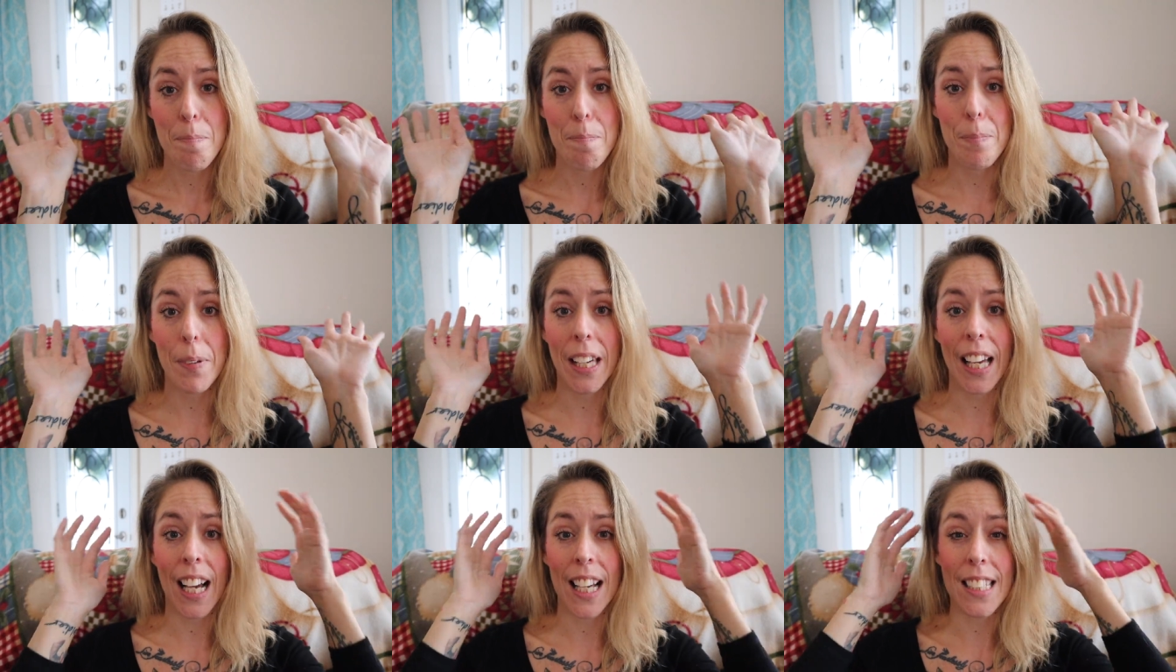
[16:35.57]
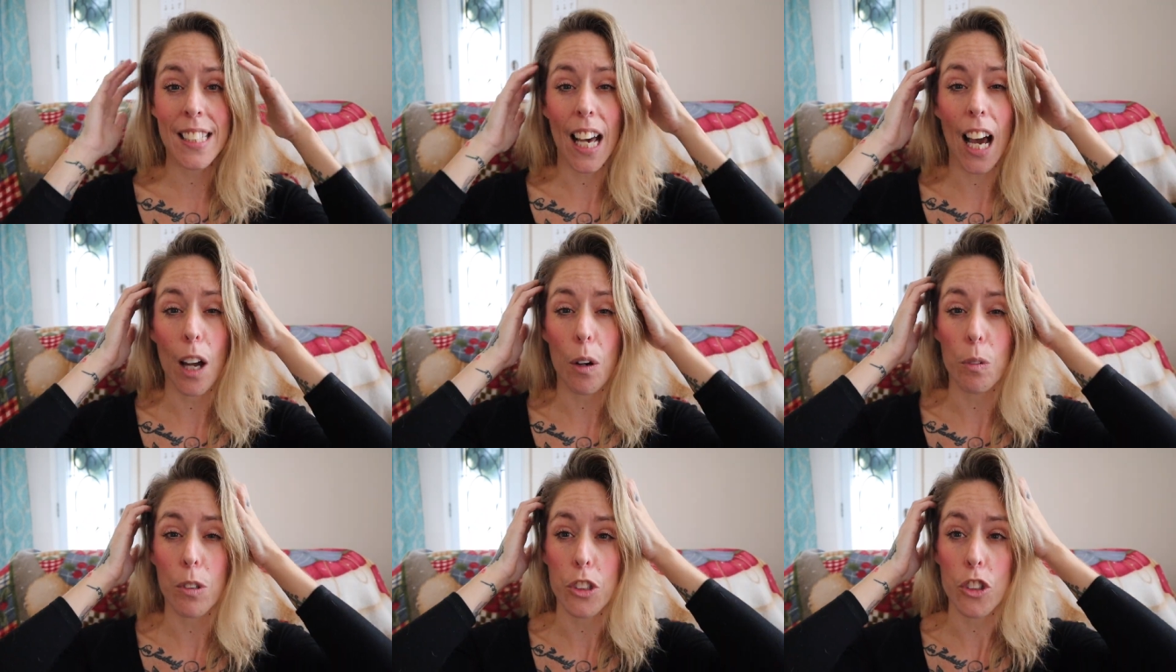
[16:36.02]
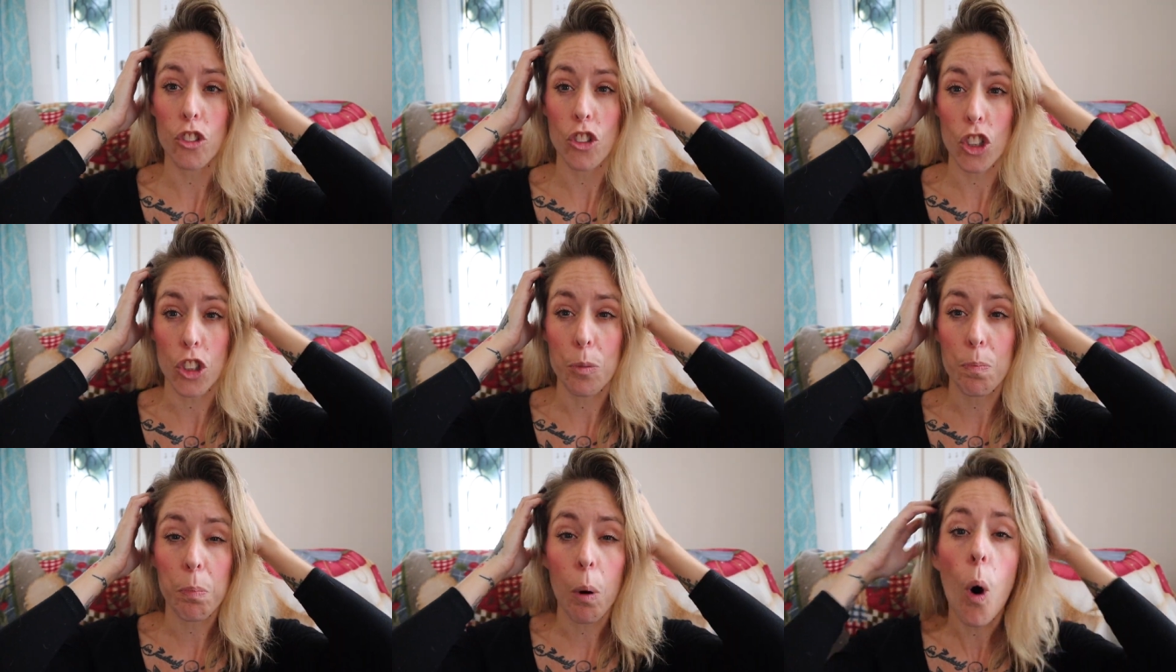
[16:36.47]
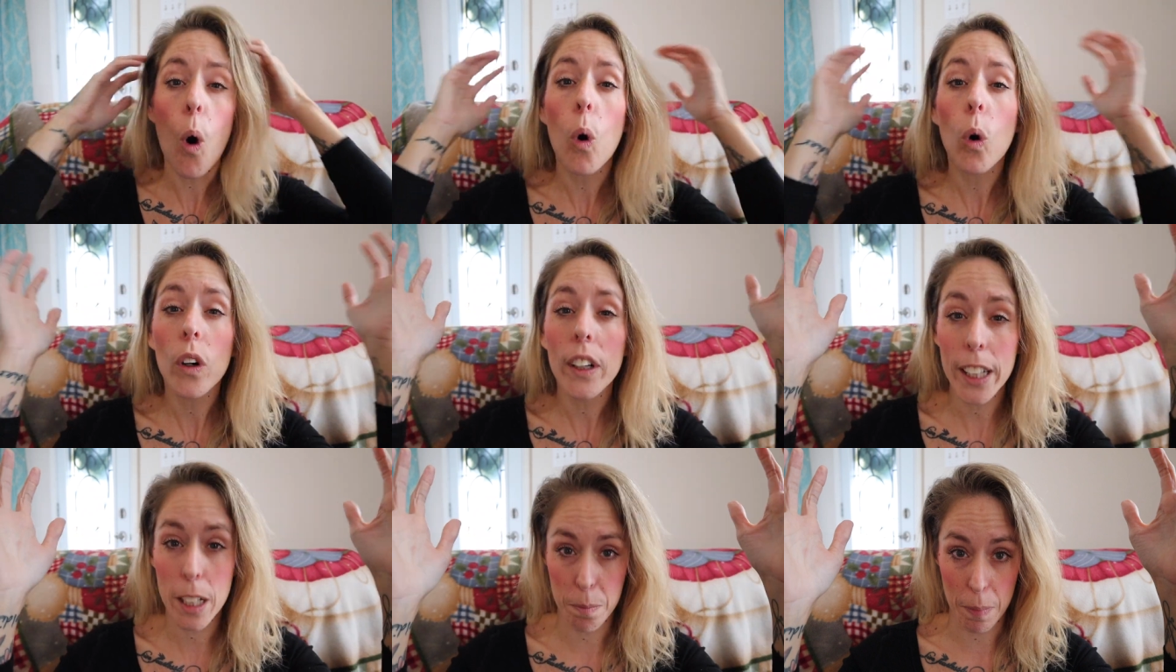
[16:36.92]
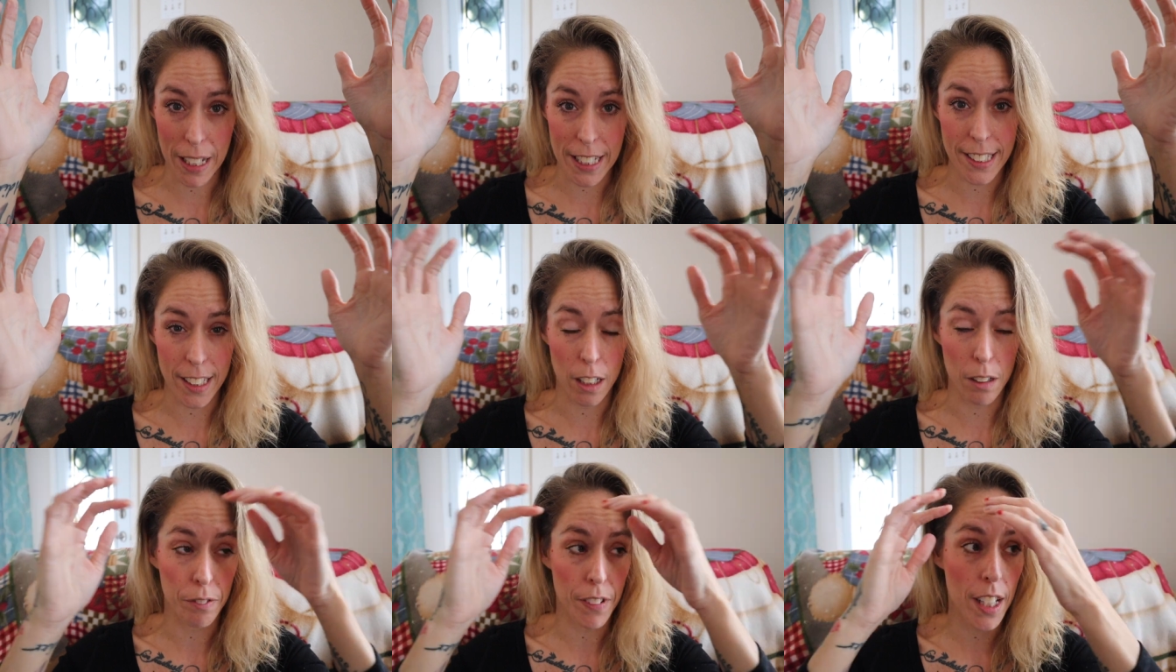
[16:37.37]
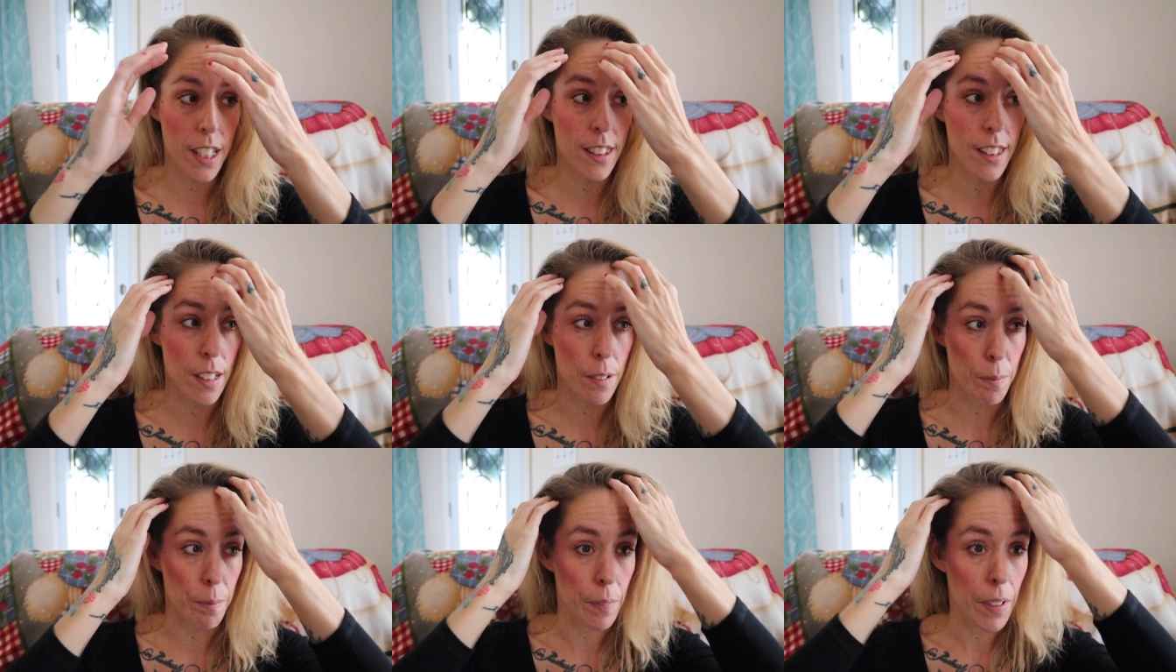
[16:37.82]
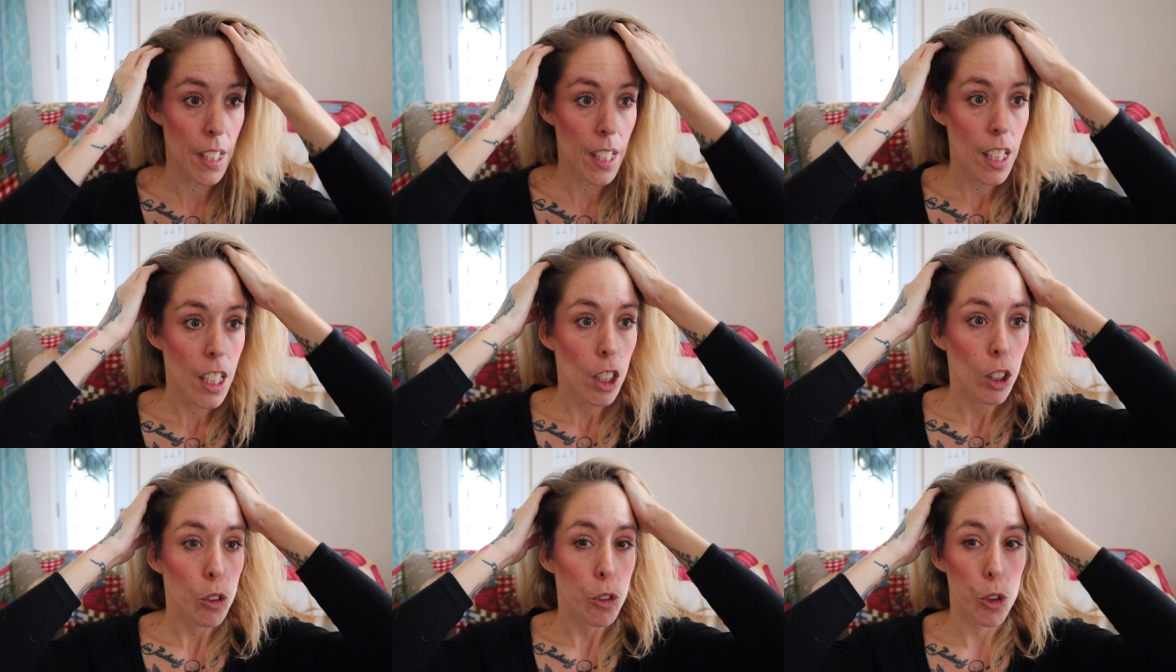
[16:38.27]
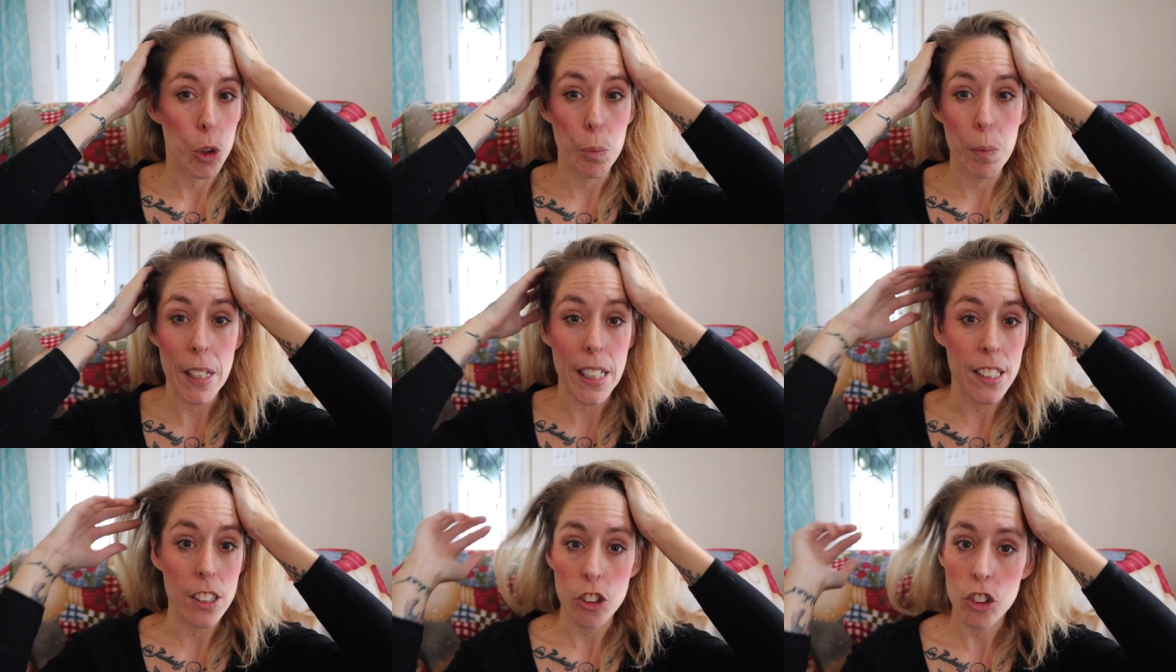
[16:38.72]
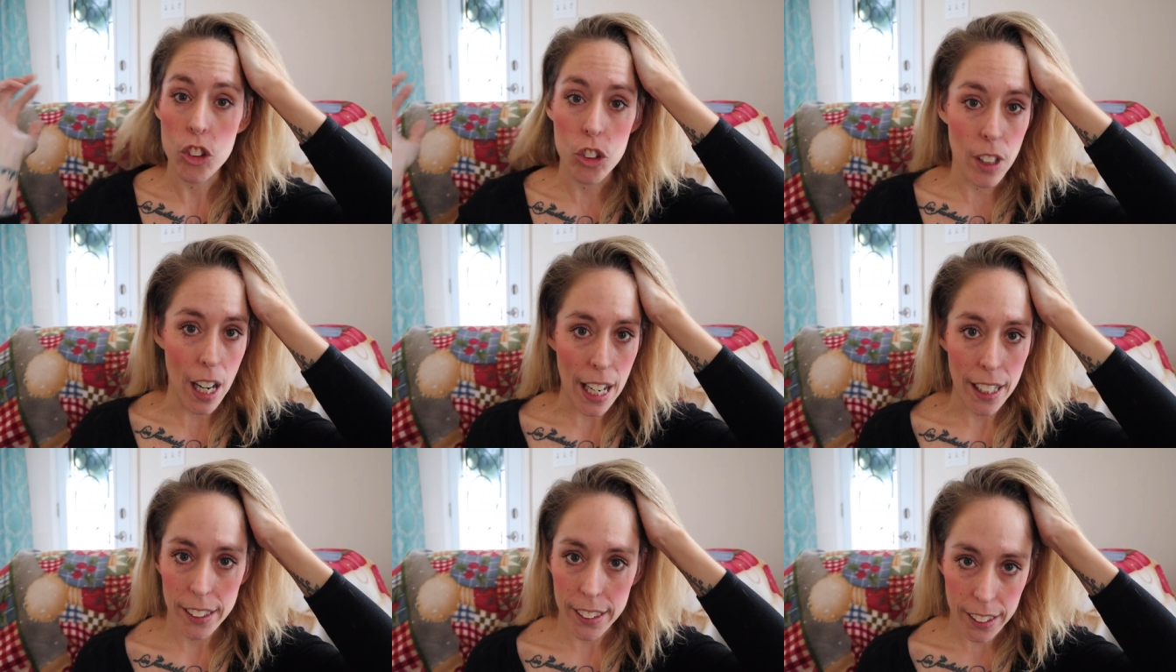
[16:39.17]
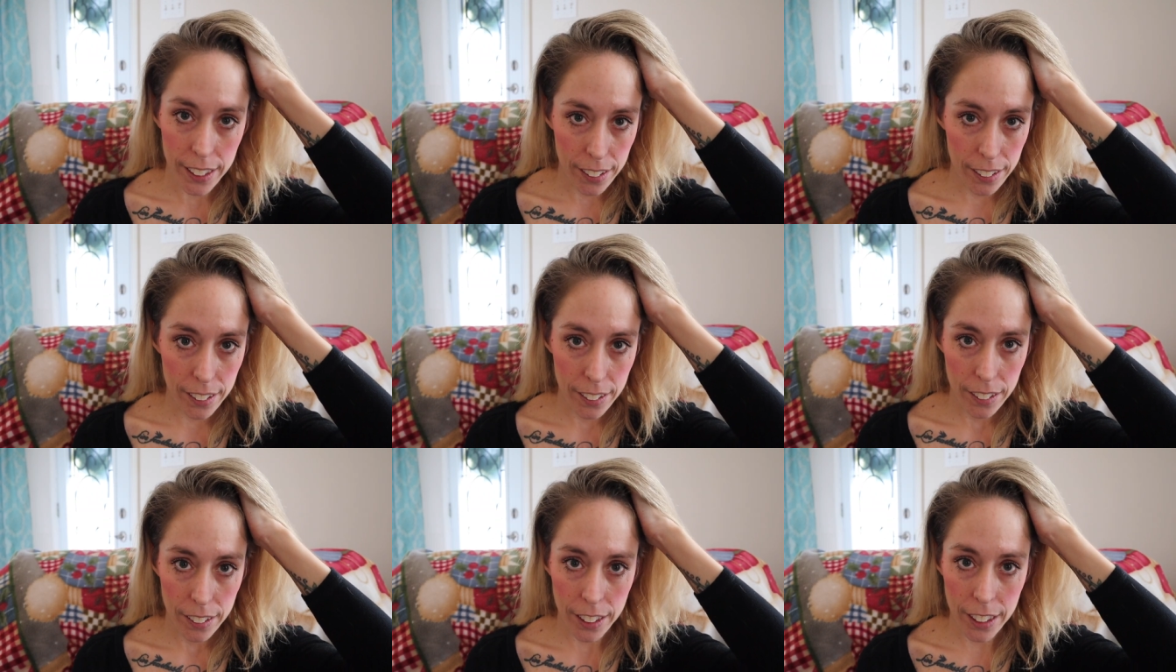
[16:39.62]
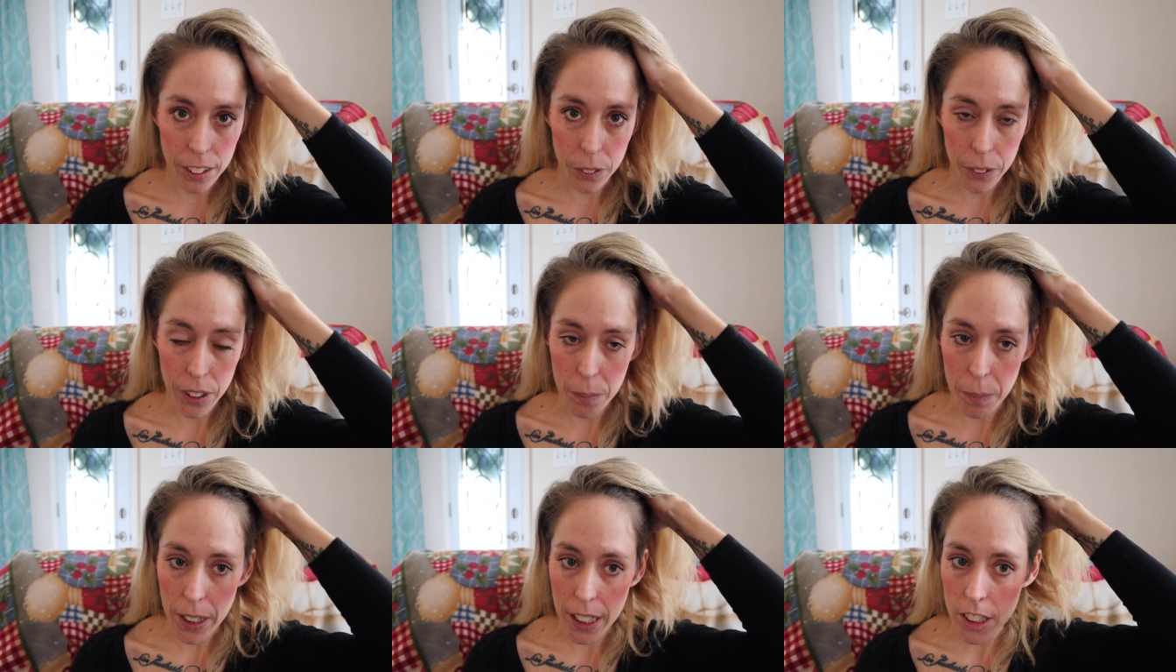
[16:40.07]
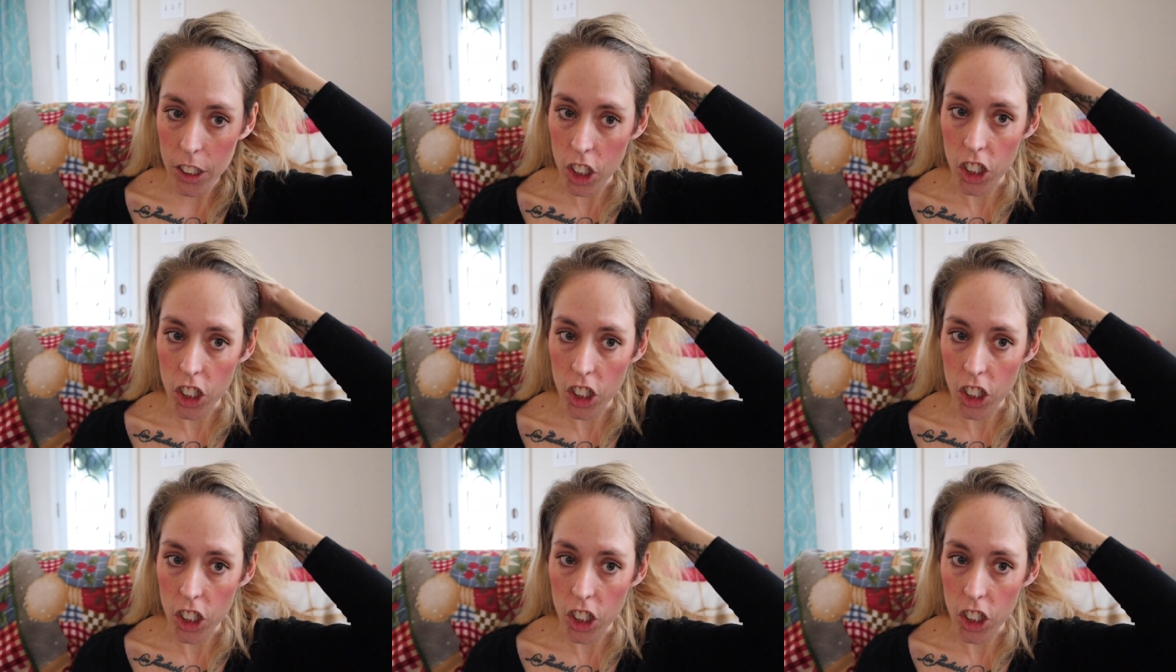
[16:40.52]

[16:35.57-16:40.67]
because I was just pouring myself in them to be distracted, you know what I mean?